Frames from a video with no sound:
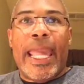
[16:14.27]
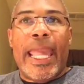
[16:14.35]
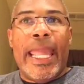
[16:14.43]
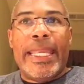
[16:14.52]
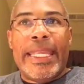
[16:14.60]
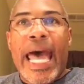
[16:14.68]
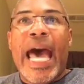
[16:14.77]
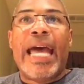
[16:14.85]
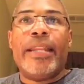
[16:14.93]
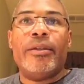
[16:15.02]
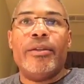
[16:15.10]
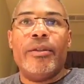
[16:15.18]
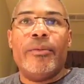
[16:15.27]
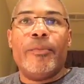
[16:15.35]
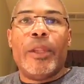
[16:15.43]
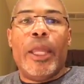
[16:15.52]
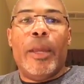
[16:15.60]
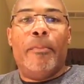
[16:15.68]
and not
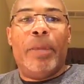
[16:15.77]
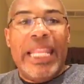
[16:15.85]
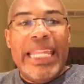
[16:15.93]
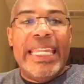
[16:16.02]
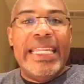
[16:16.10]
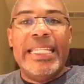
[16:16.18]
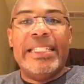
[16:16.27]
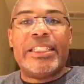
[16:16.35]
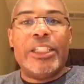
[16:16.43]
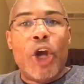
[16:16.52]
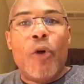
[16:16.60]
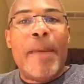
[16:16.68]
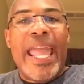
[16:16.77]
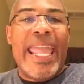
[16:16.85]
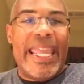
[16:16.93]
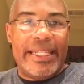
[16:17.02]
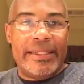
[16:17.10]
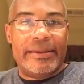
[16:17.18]
please your
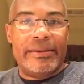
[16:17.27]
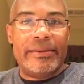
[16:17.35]
man,